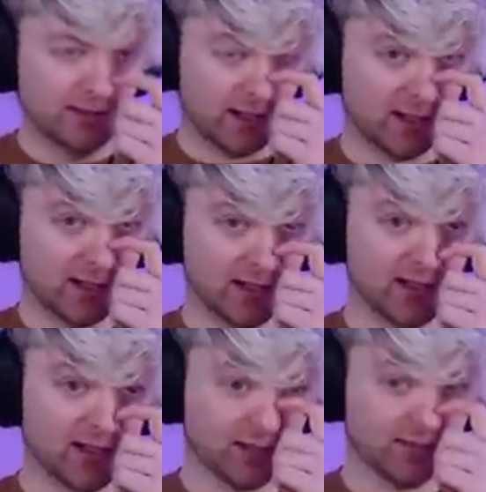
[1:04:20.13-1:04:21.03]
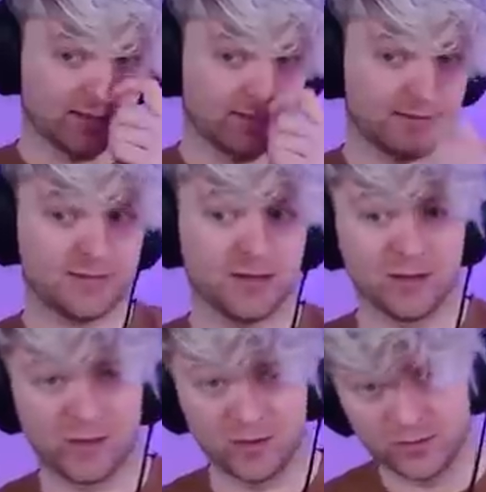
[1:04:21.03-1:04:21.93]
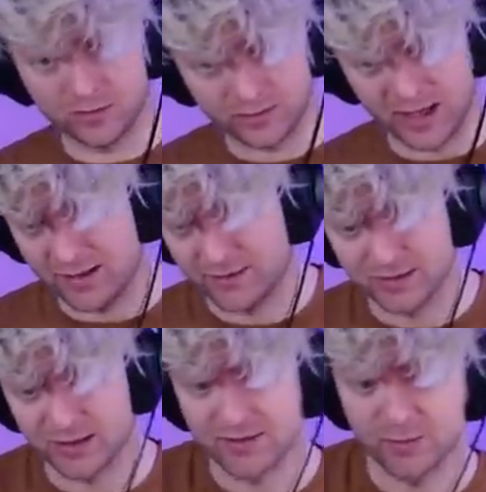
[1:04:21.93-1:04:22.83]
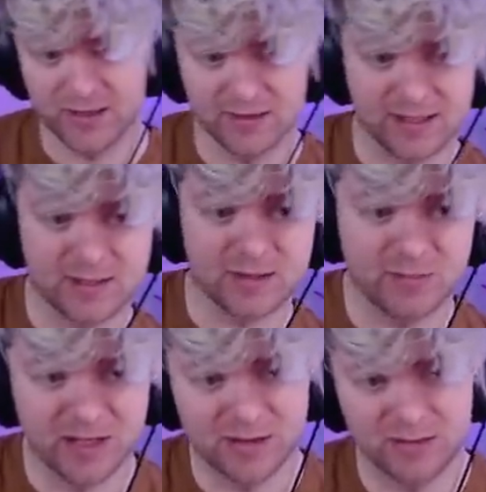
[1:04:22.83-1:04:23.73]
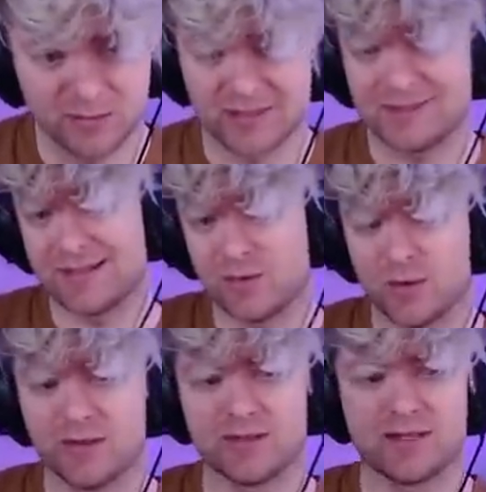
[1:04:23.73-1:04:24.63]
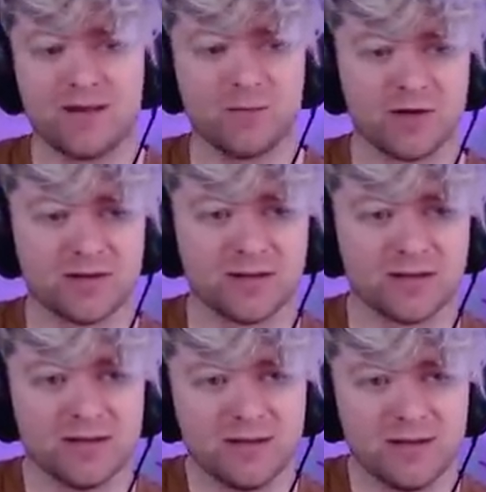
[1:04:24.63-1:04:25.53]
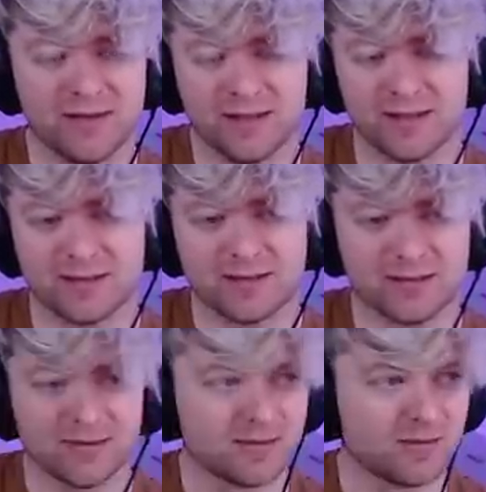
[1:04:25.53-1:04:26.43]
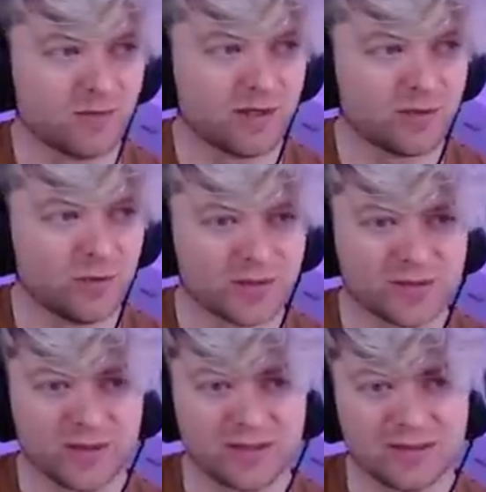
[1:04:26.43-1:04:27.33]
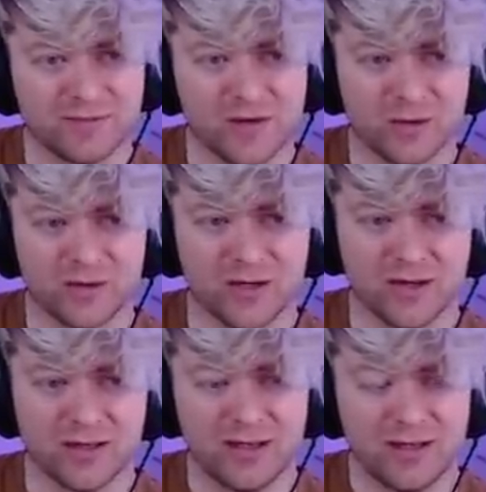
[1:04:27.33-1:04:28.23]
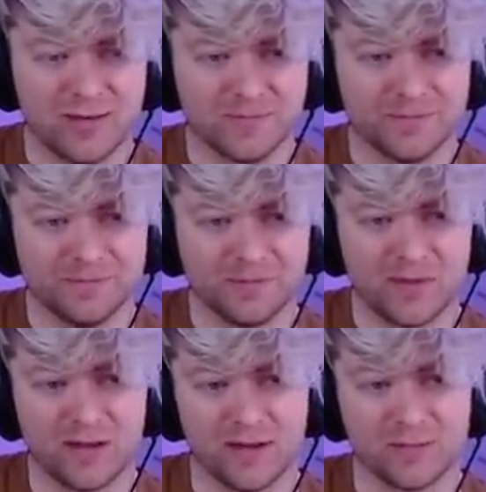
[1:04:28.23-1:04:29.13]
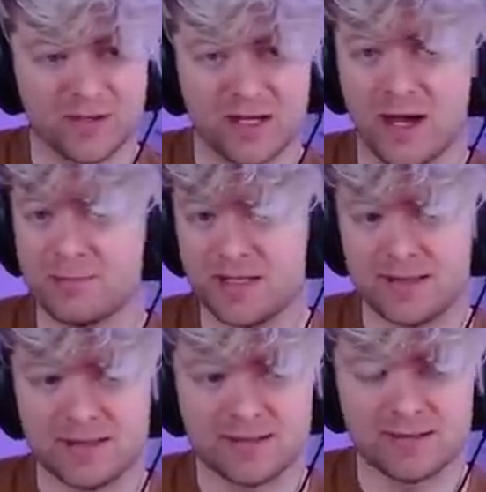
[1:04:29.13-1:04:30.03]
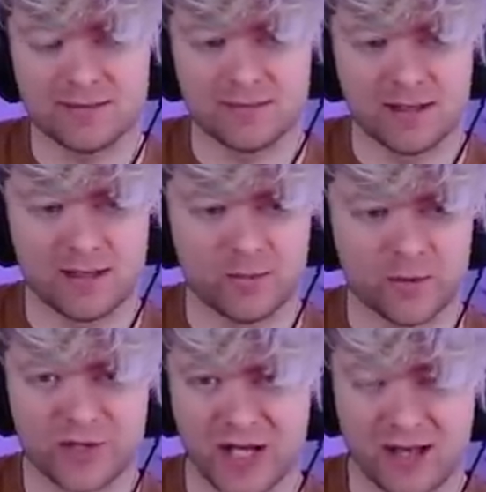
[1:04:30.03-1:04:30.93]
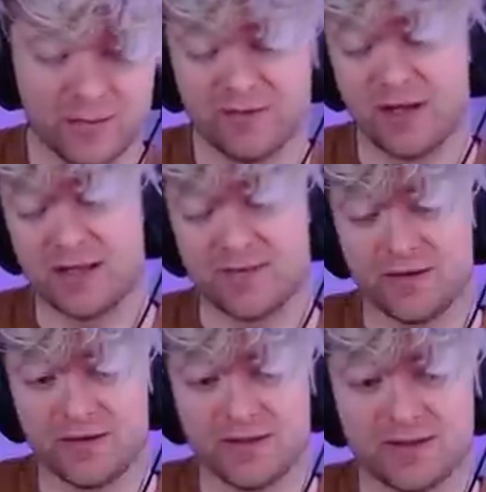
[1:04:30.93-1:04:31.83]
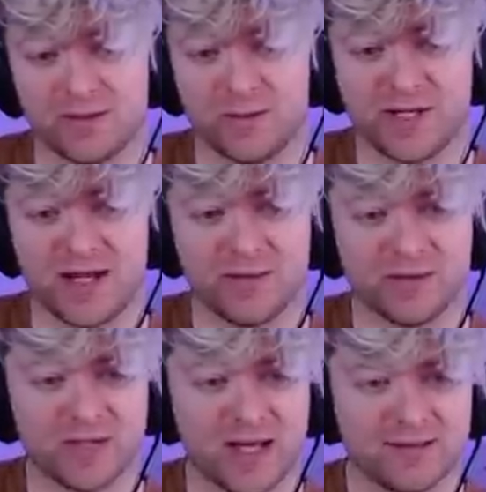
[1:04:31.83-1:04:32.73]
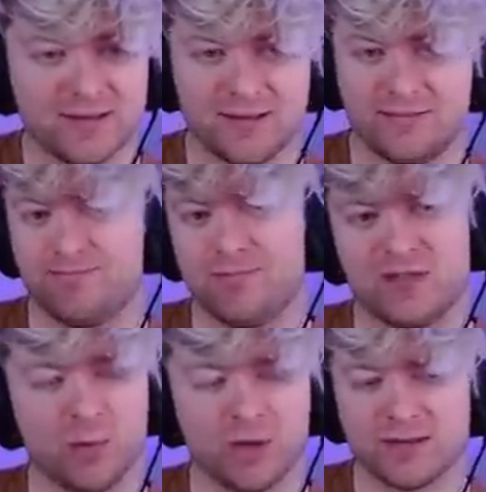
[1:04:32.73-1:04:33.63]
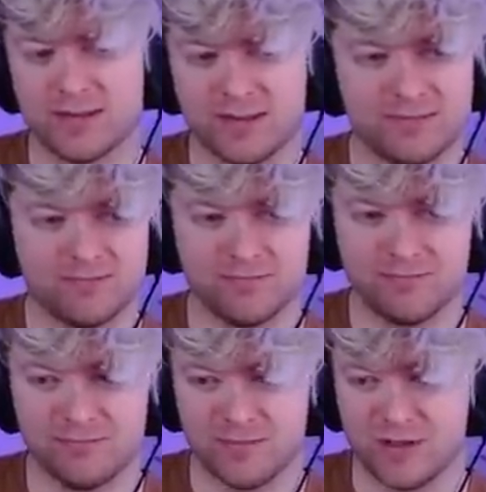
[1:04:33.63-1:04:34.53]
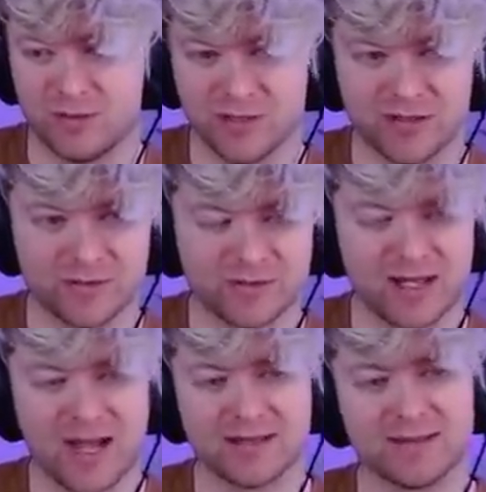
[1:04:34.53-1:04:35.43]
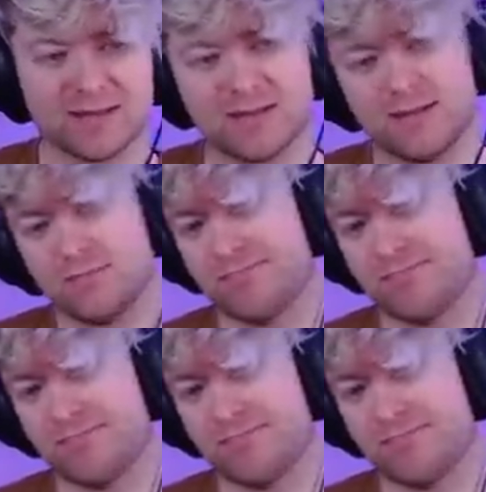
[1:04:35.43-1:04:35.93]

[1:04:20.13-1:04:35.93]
Uh, so yeah, there's lots of ways, like I just mentioned, but the Discord is kind of one of the, I think it's uh, one of the coolest ways to follow along. Um, you get updates, uh, we chat, we have lots of other things. So we chat about chess, sports, you know, blunders, tactics,